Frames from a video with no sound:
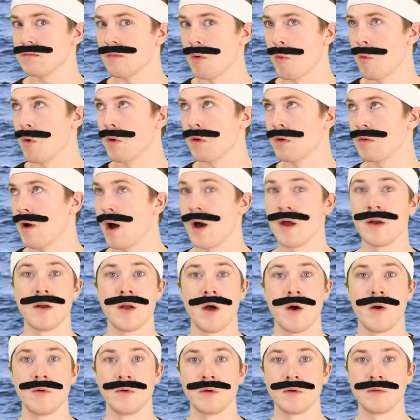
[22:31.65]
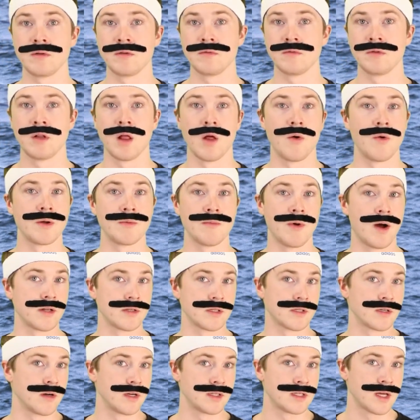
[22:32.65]
Or unknown glowing
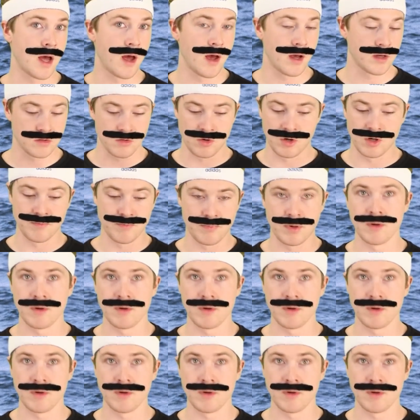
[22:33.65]
monster attacks or